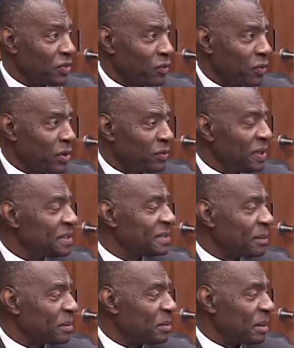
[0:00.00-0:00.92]
3 weeks
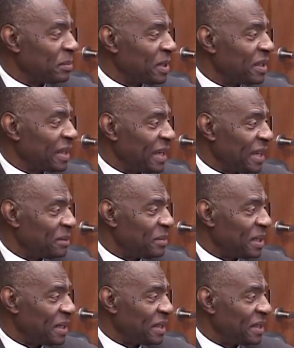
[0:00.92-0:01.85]
after my mother had
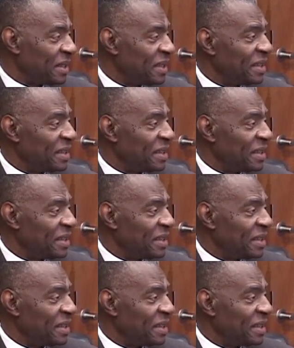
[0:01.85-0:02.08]
me,